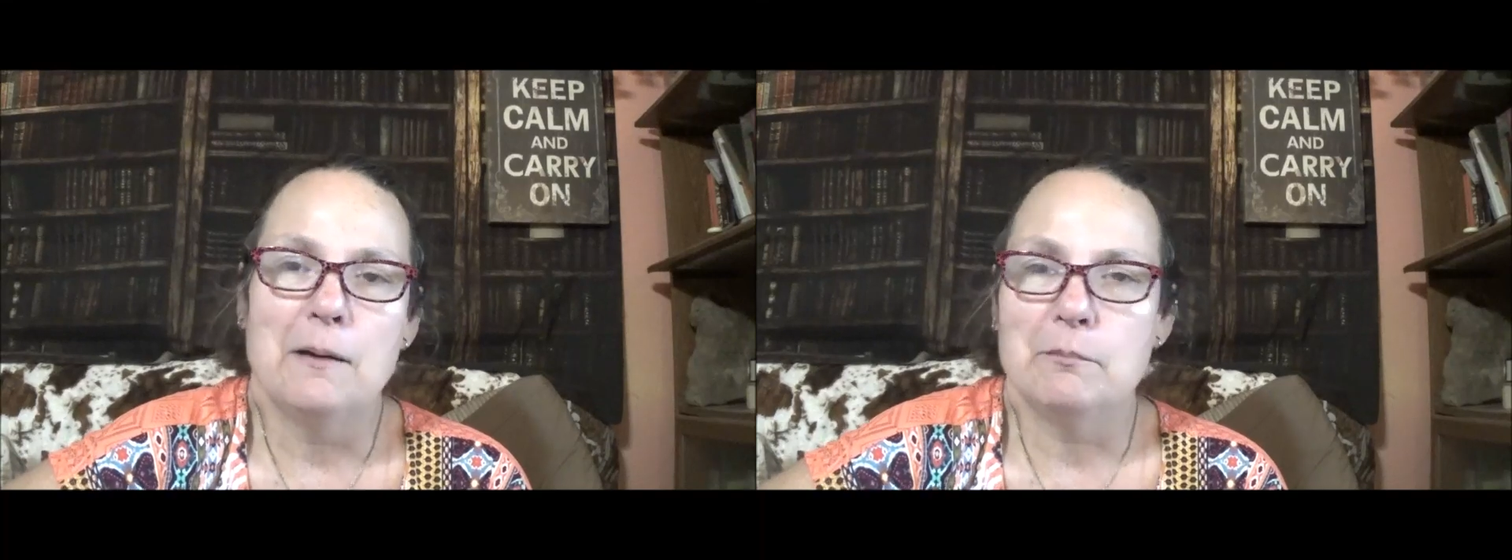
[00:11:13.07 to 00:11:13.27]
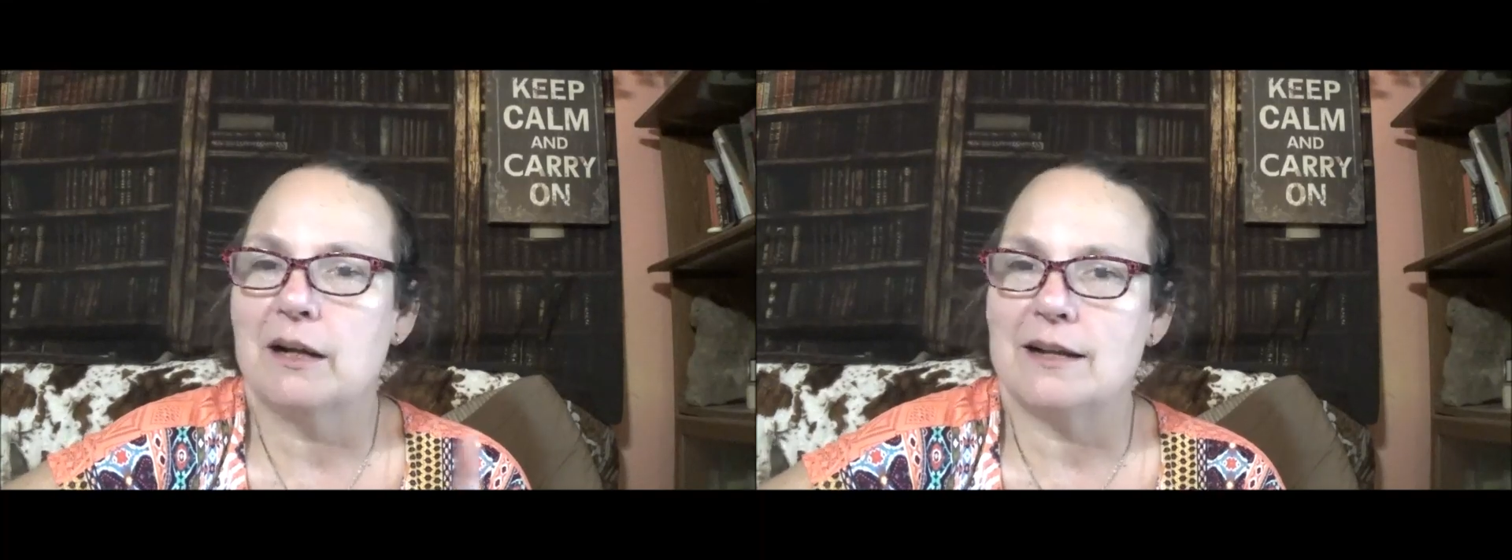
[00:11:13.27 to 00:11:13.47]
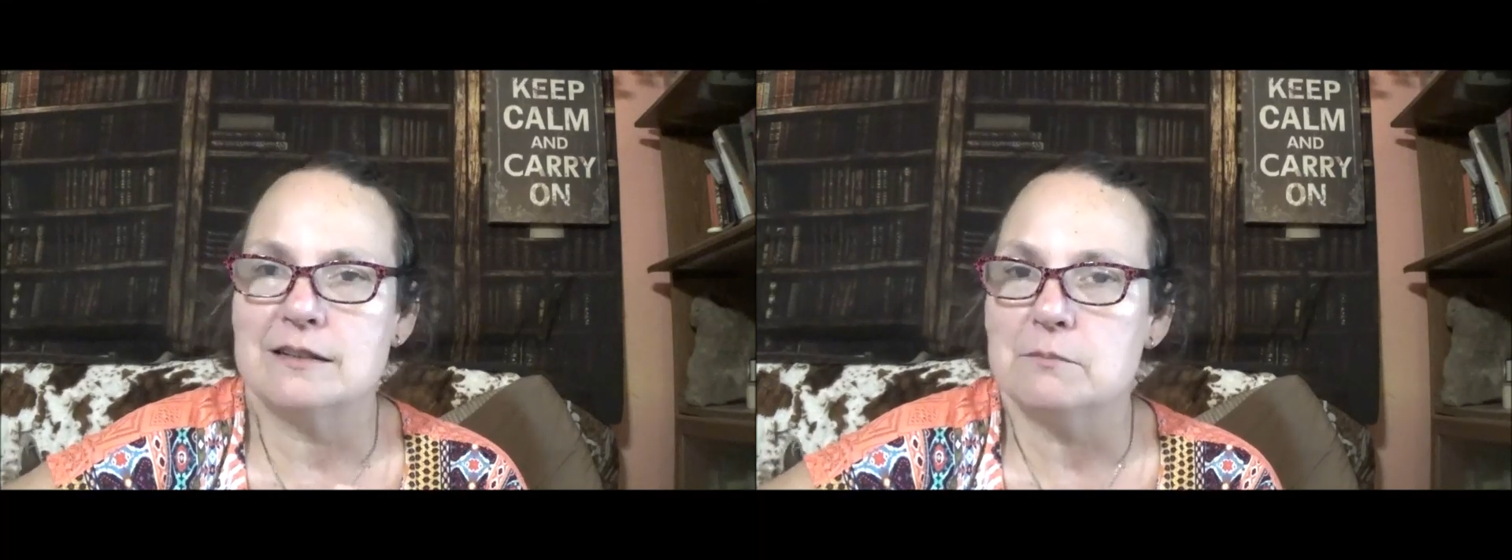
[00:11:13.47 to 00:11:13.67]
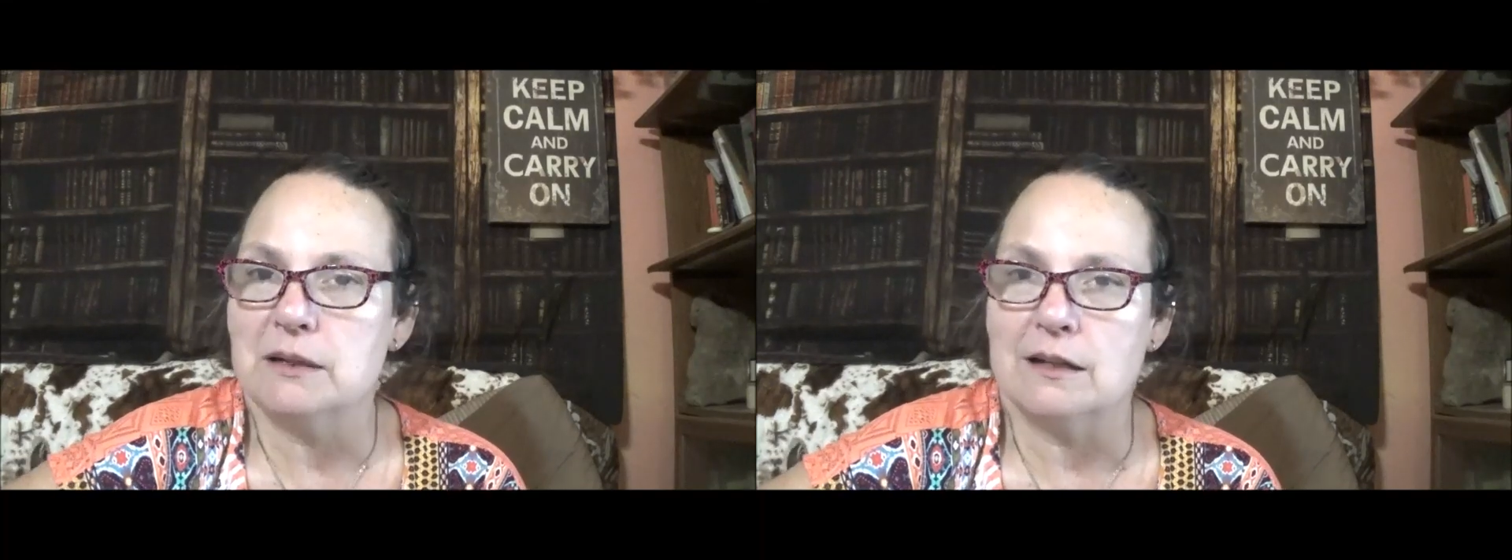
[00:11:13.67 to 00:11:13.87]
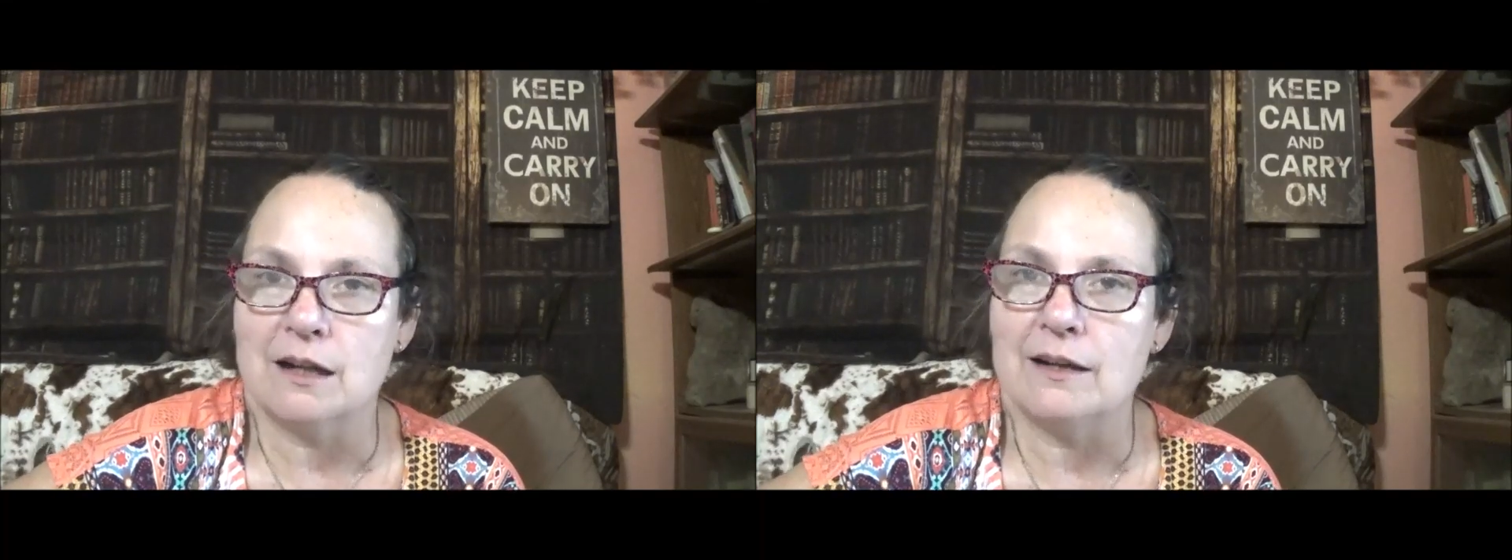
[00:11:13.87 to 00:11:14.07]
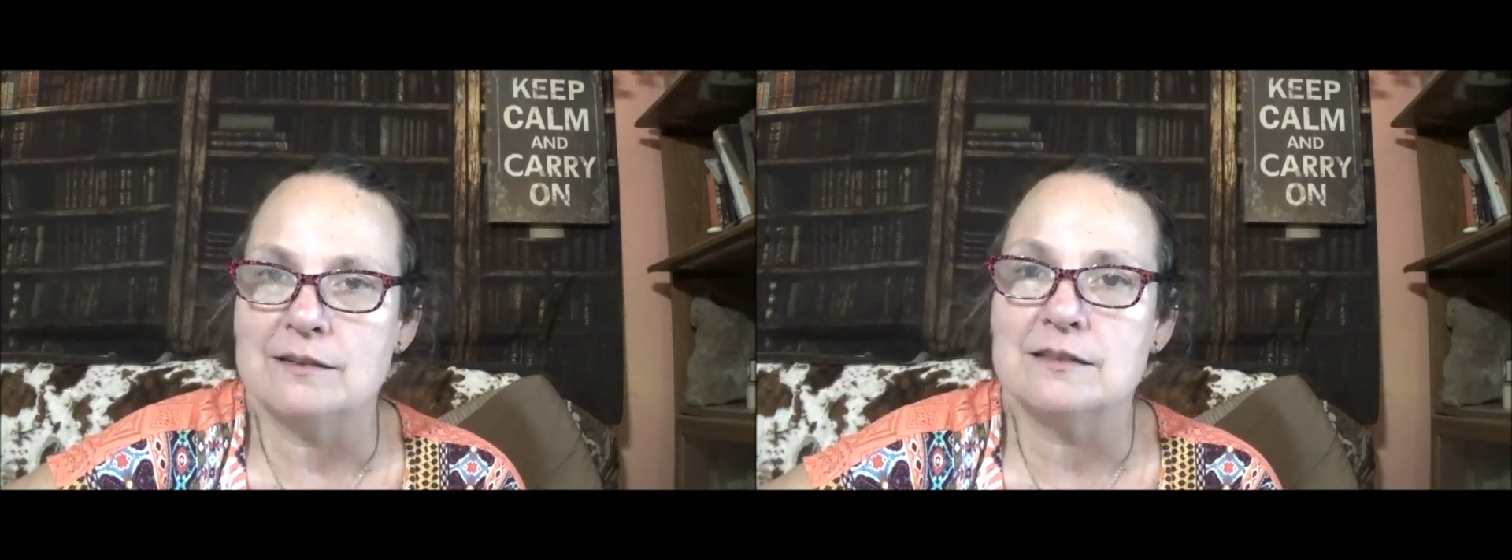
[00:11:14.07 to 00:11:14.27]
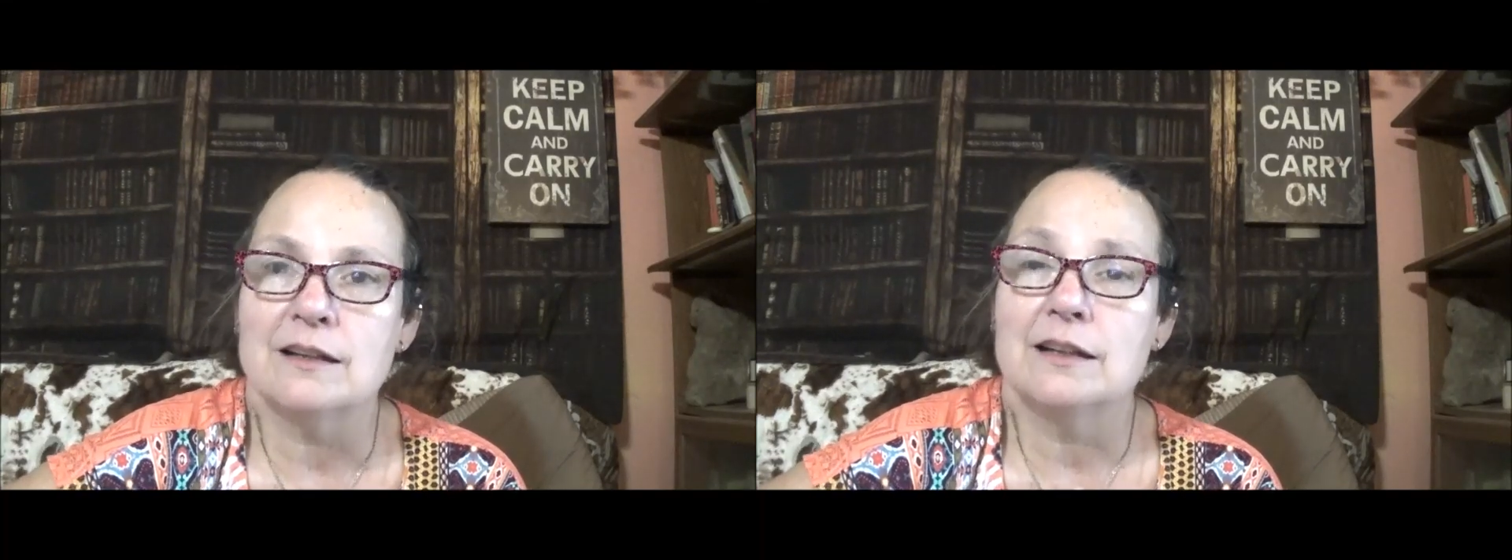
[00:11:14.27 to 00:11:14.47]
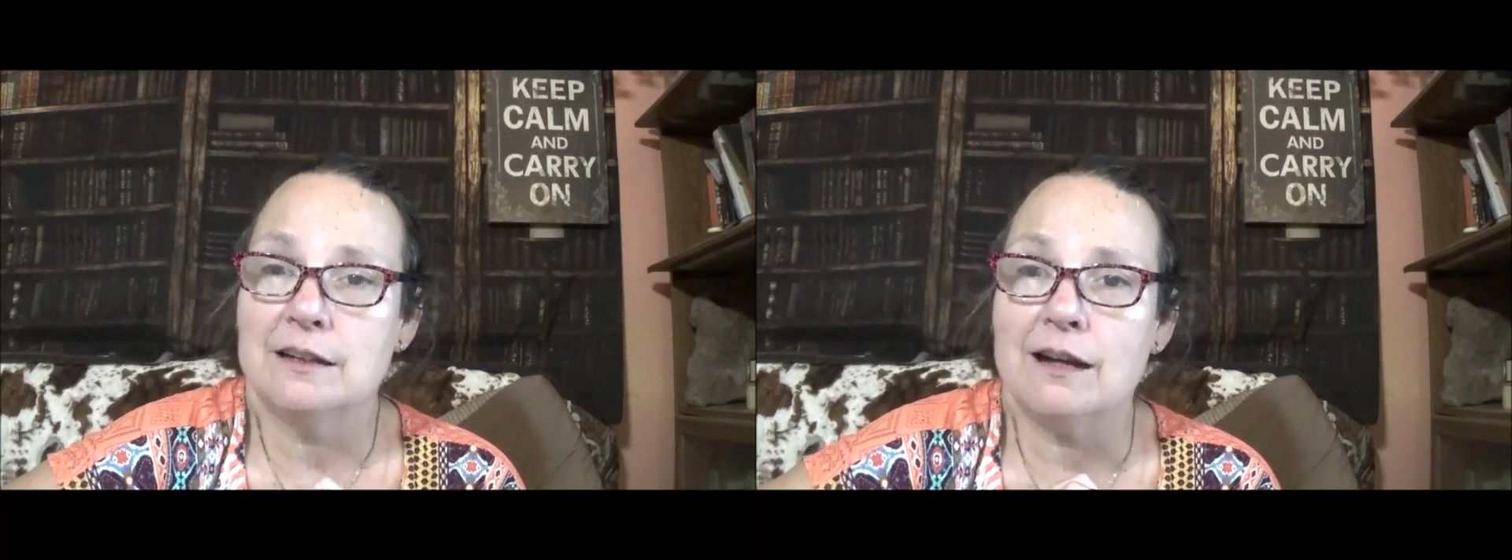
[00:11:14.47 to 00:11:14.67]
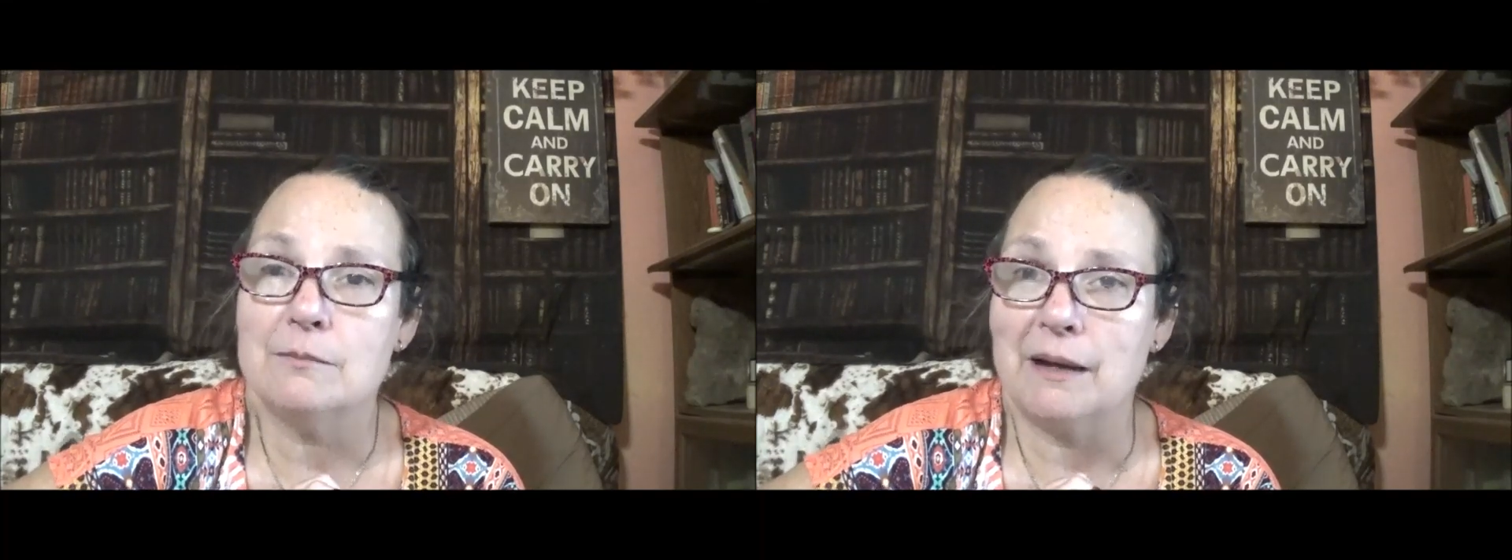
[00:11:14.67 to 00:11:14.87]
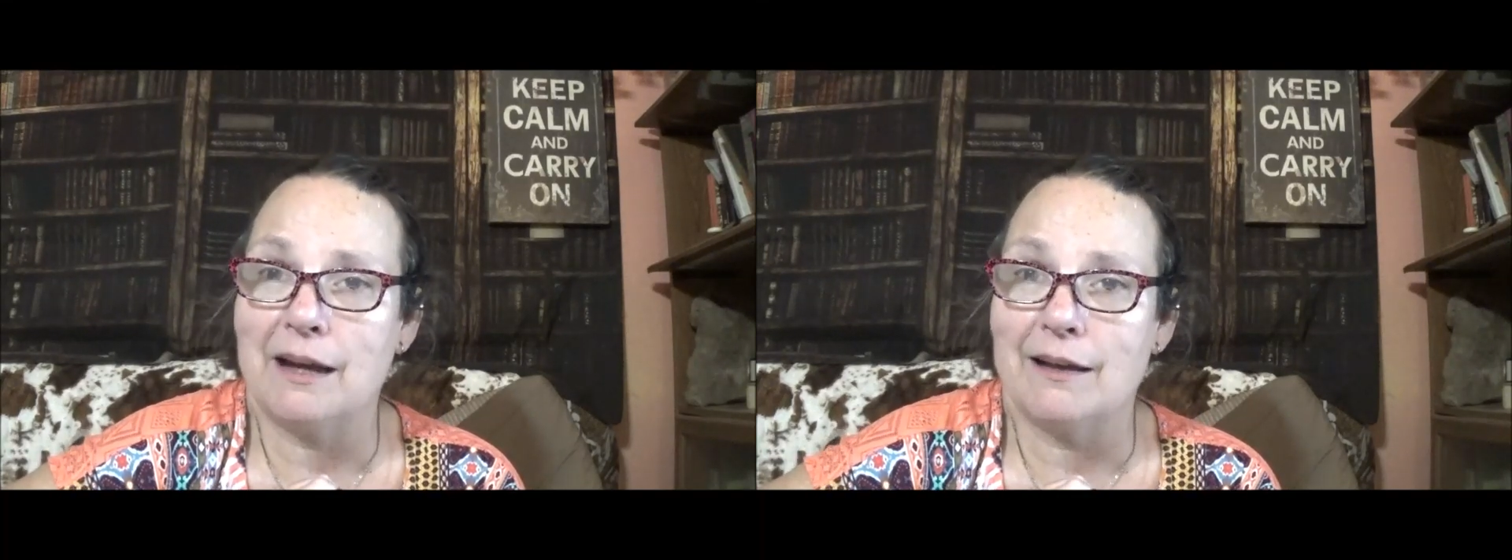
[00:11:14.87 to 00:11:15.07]
But I did meet a nice
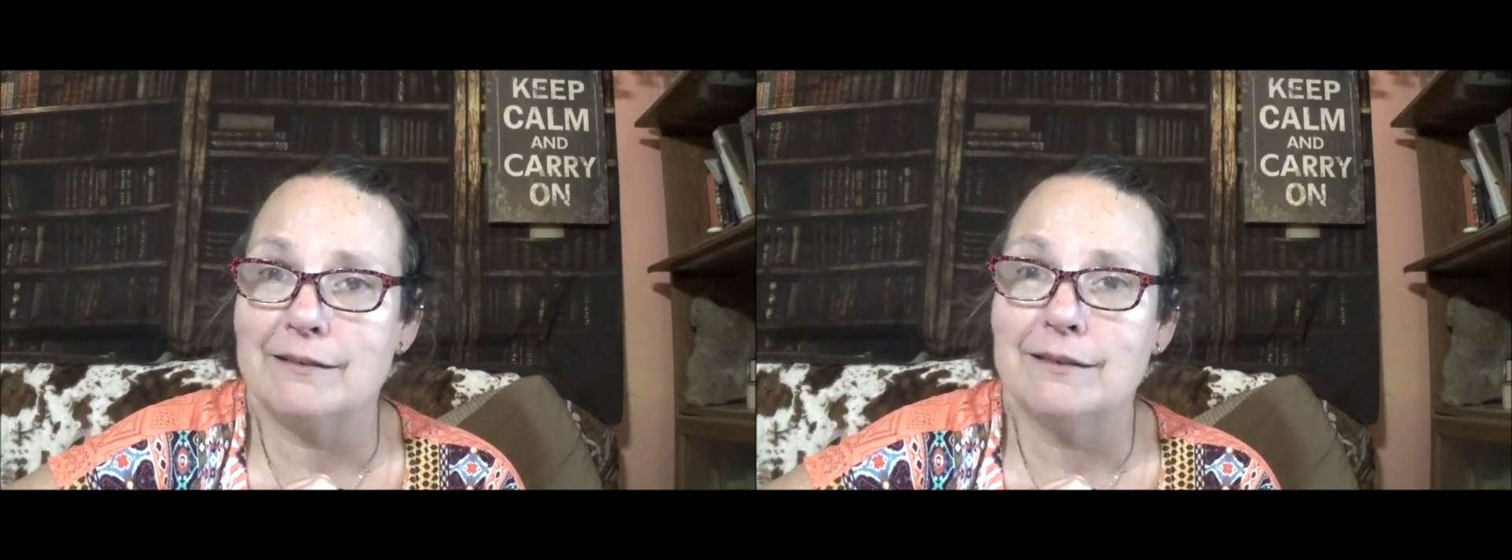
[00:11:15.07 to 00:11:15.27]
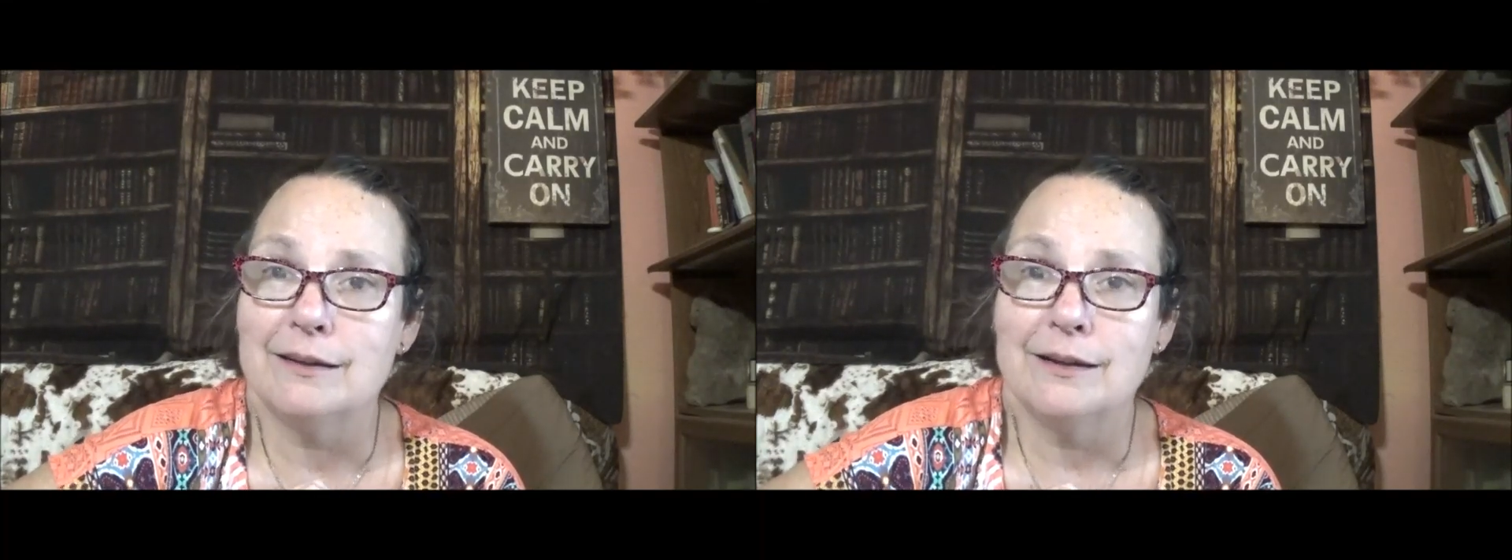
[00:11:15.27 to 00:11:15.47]
young man